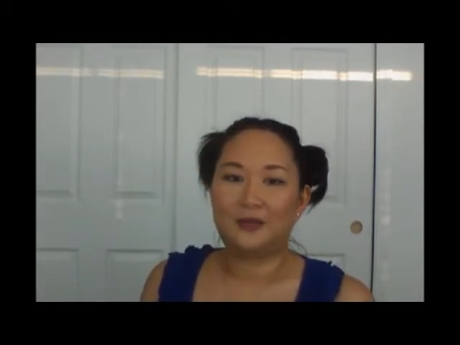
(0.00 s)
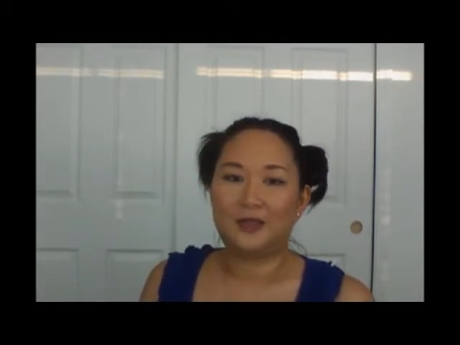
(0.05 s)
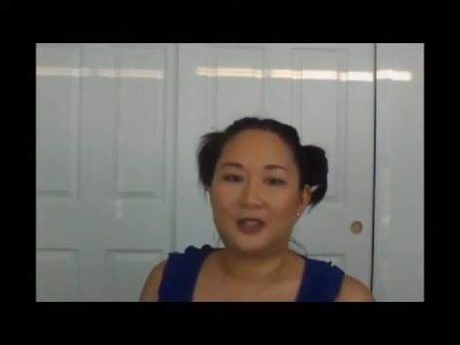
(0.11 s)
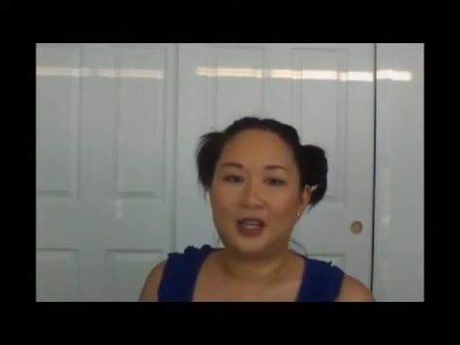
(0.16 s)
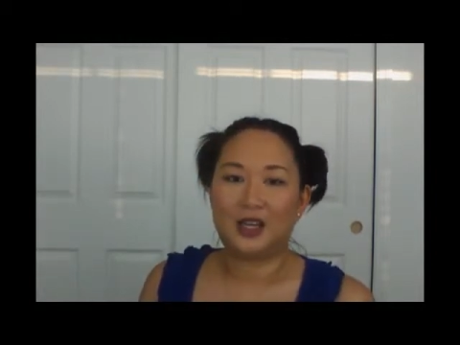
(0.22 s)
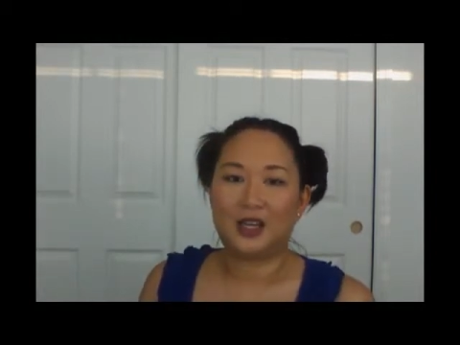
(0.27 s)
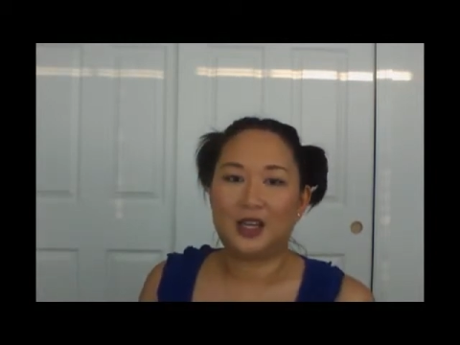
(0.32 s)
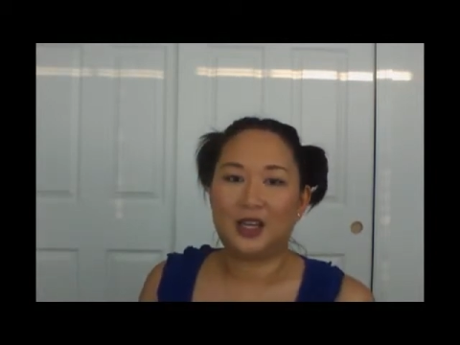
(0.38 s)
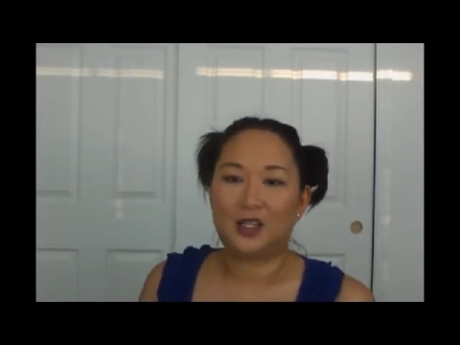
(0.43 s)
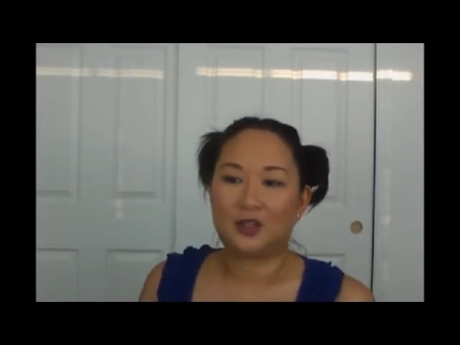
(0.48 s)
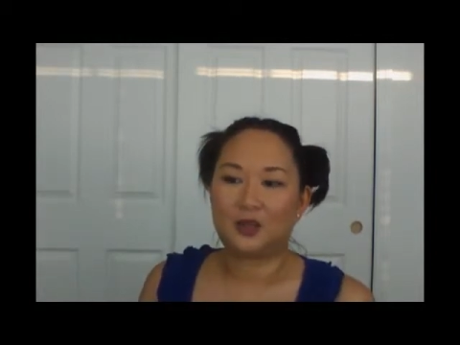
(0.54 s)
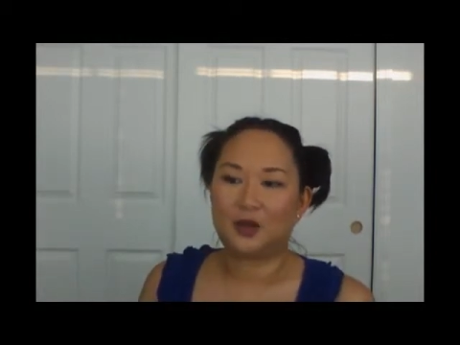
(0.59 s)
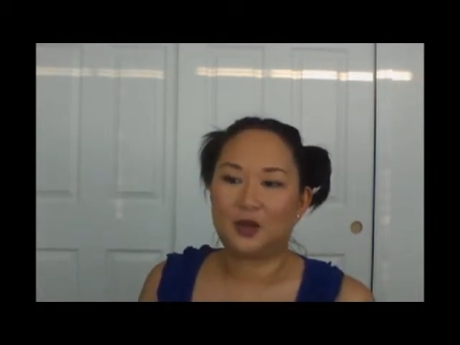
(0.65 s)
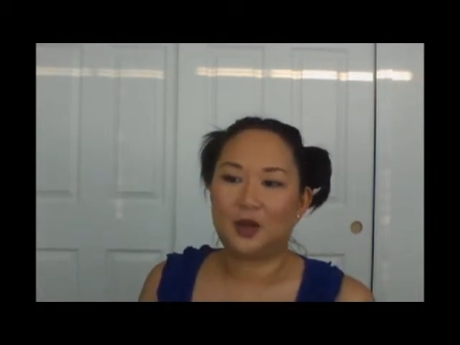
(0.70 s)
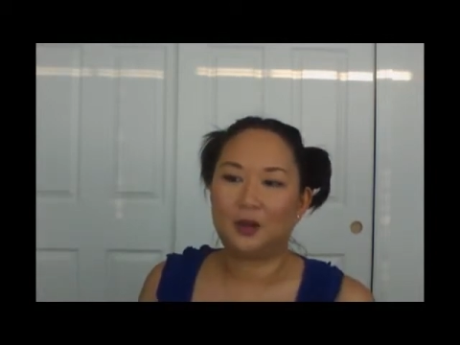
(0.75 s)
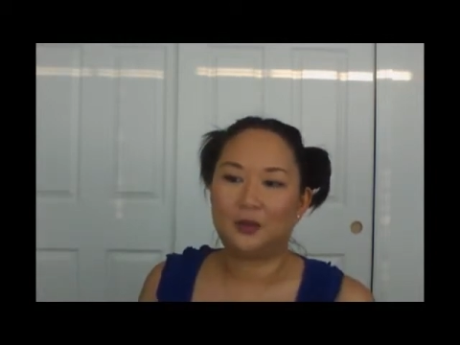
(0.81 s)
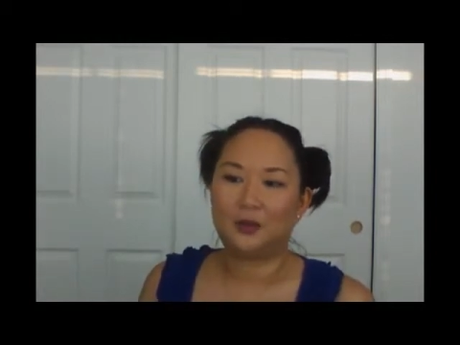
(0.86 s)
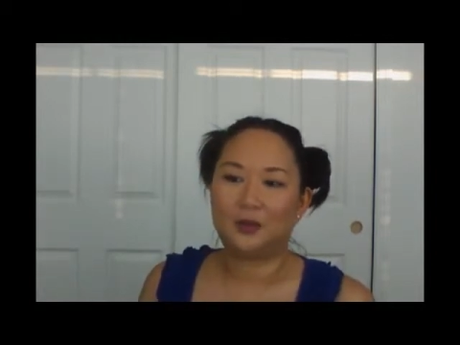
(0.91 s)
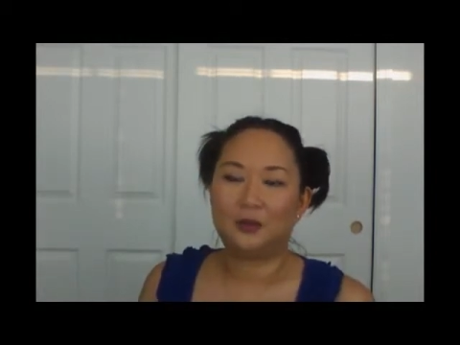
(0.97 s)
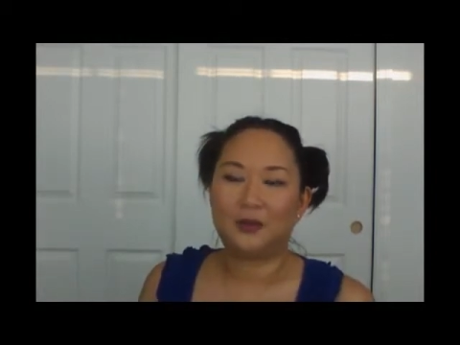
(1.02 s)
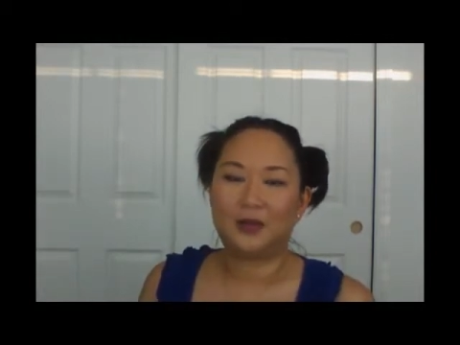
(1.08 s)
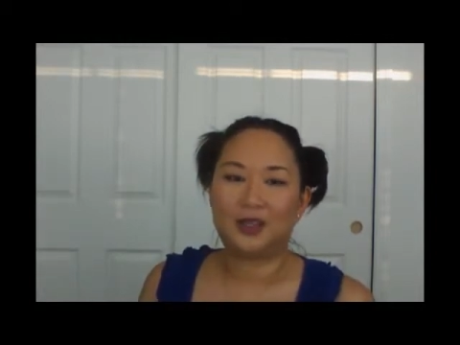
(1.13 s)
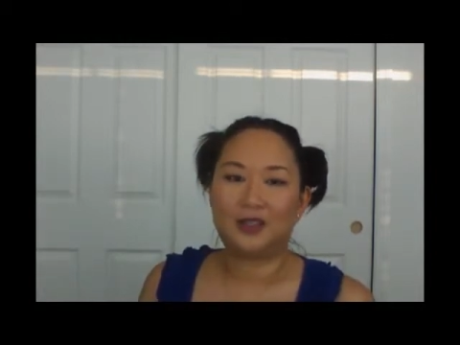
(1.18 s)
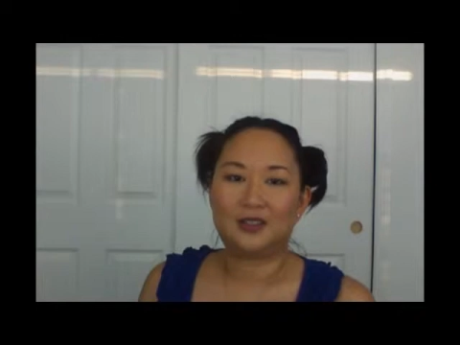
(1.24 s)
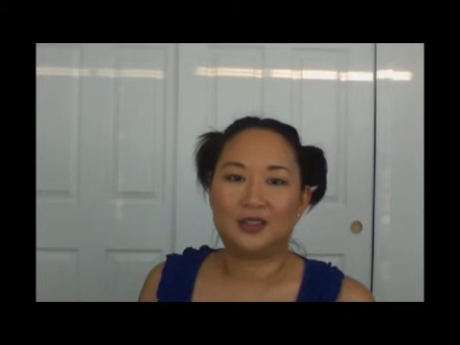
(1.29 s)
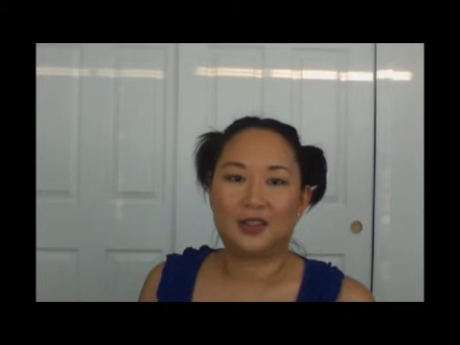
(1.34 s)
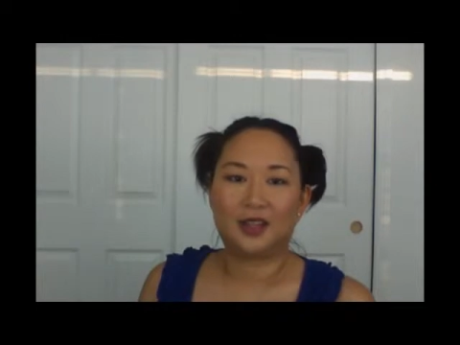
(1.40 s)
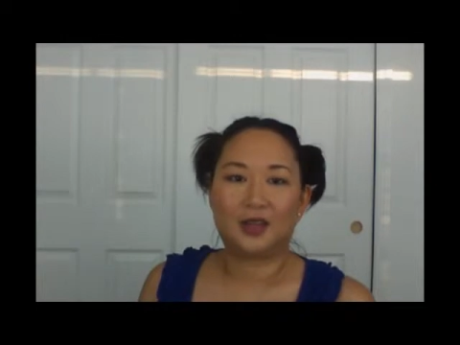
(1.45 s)
stage or a couple of
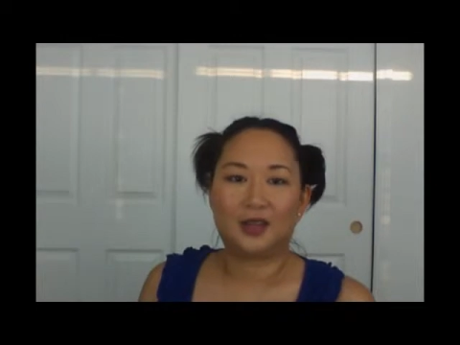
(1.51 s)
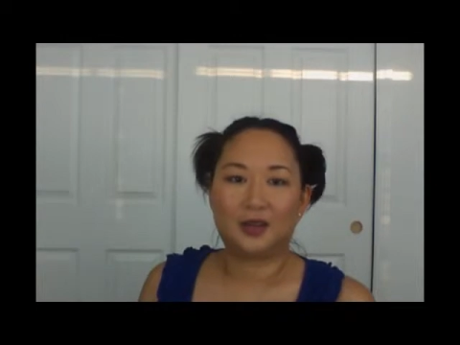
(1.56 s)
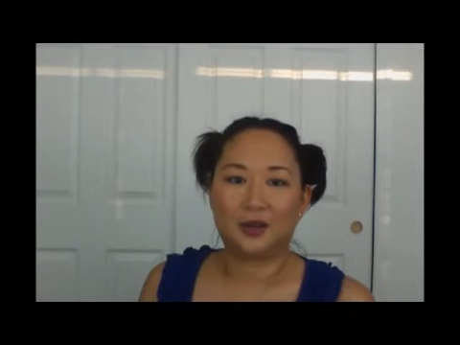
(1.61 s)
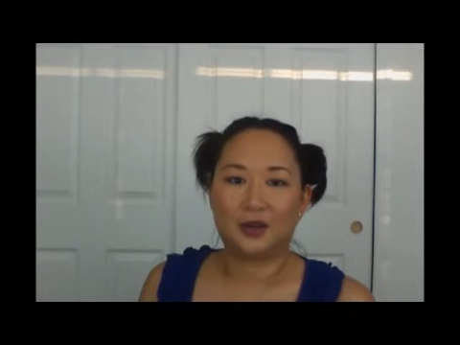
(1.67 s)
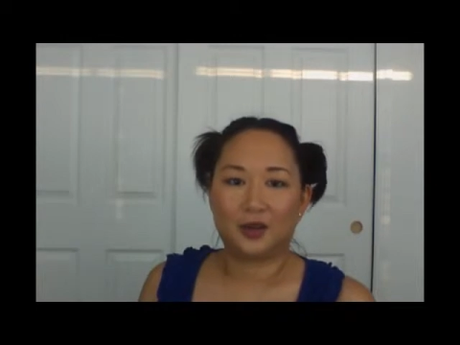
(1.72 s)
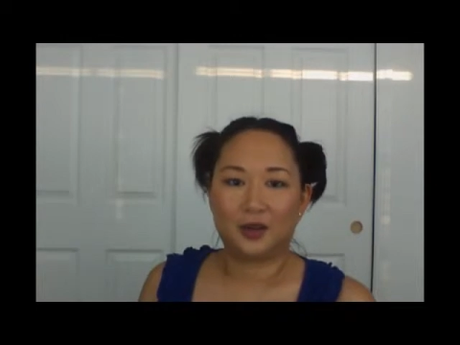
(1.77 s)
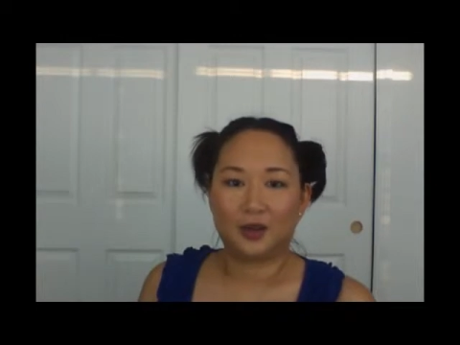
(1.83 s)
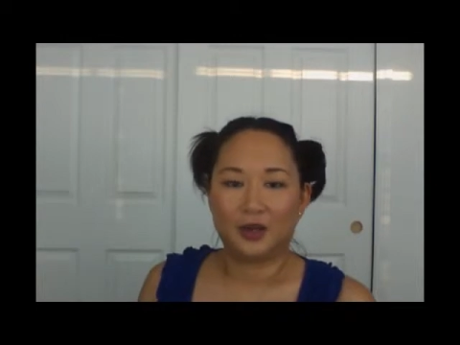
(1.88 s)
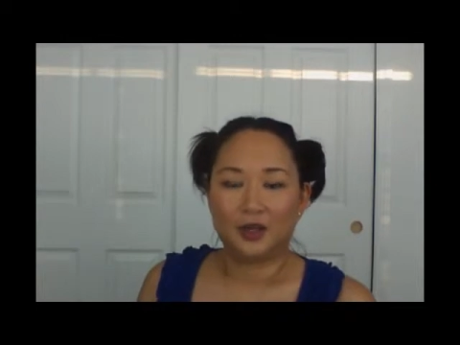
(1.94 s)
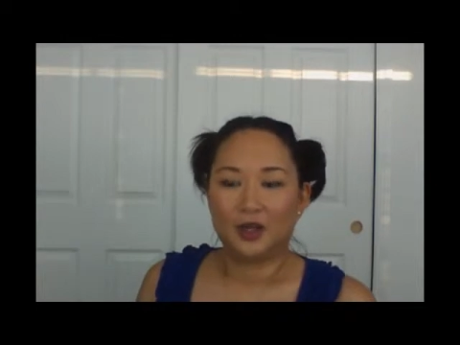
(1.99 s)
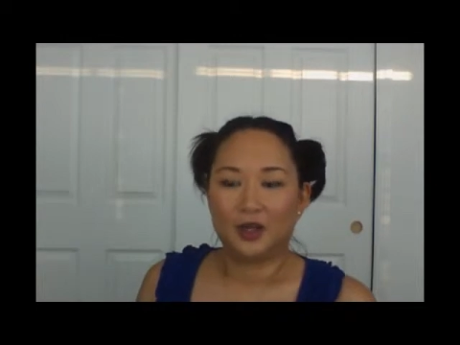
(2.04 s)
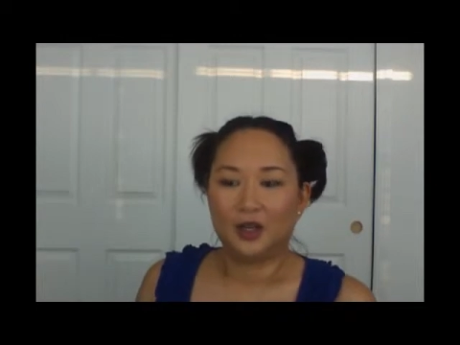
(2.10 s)
weeks later,